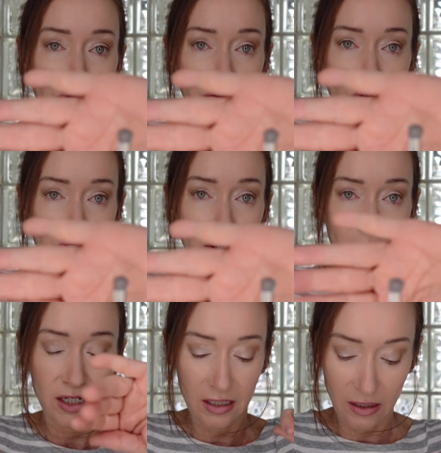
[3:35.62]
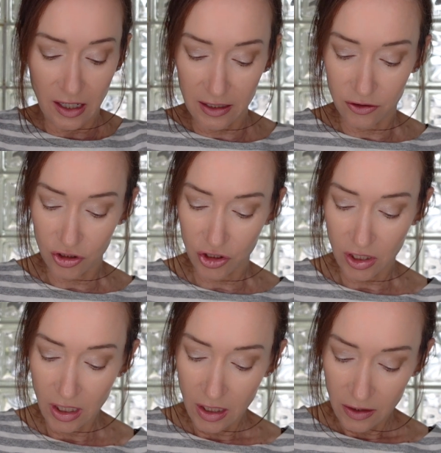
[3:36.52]
for the Naked Lunch.
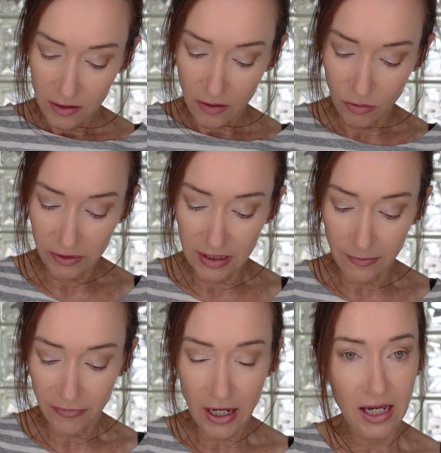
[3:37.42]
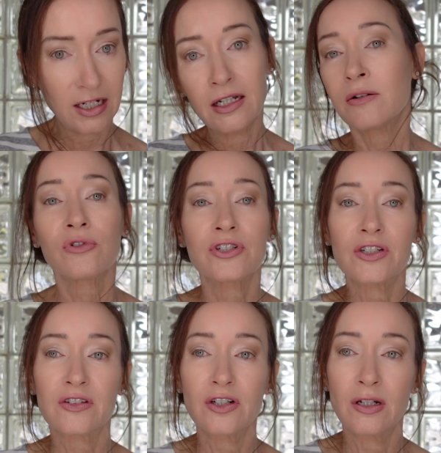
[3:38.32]
So we'll dip that in and we're
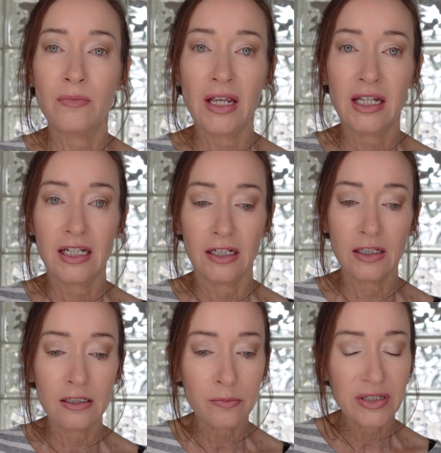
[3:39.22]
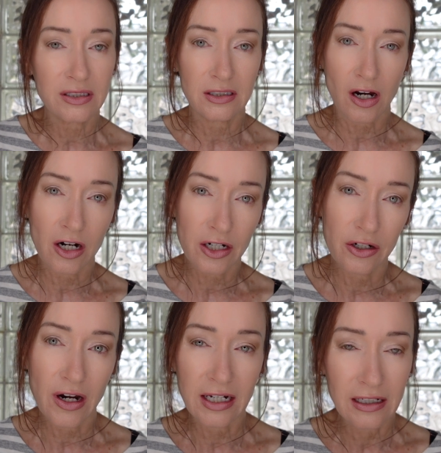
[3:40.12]
just gonna make it a little bit
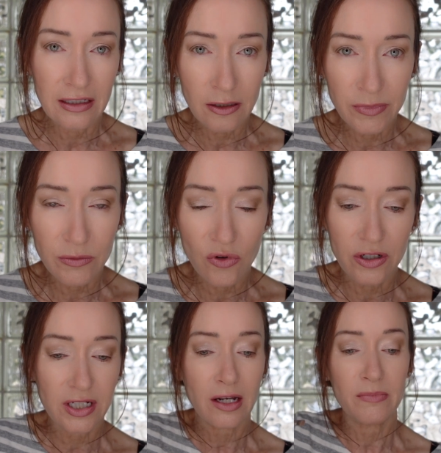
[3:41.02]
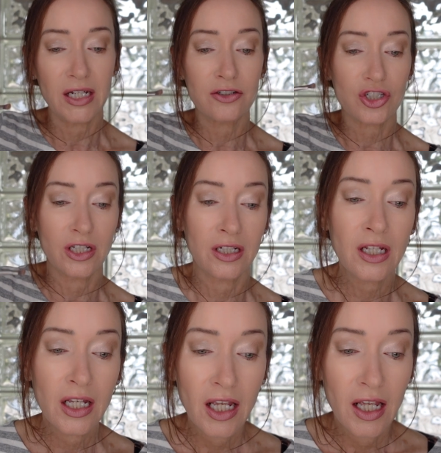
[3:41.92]
darker, add a little bit more dimension.
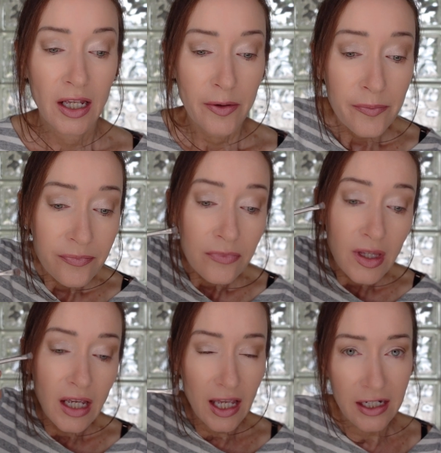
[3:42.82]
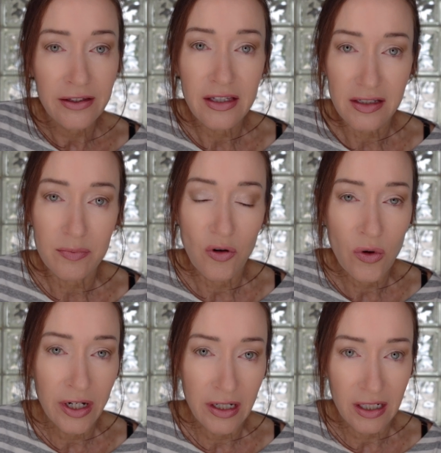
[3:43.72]
And at this
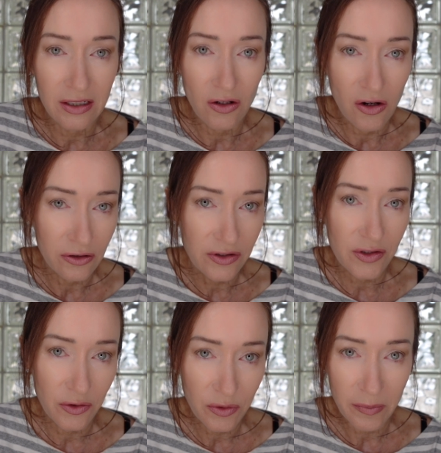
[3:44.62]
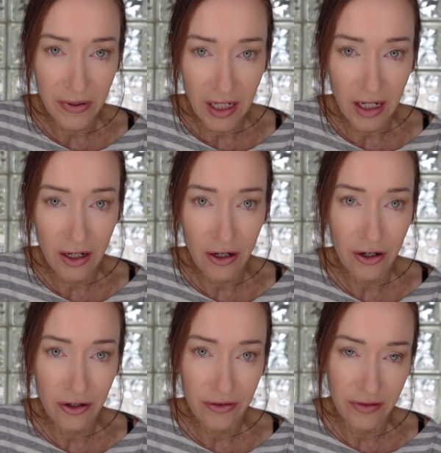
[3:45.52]
point, I can also
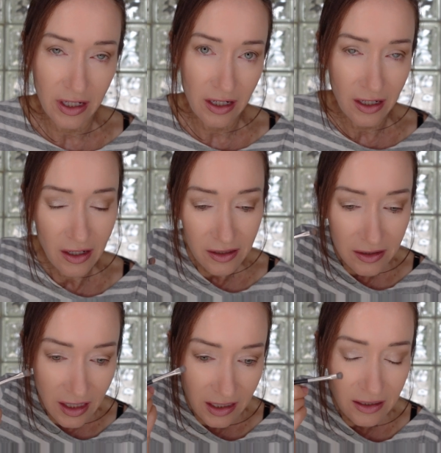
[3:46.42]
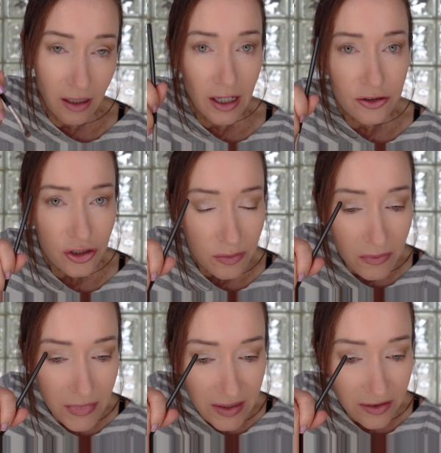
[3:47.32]
repair the Naked Lunch
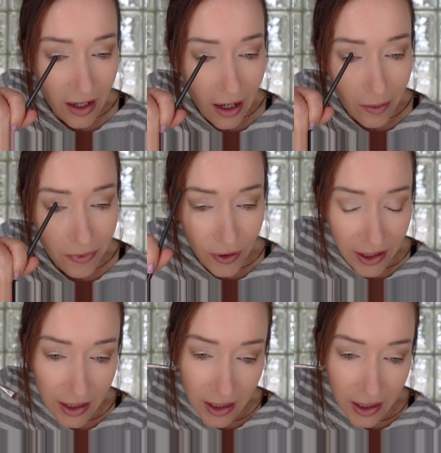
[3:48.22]
mishap right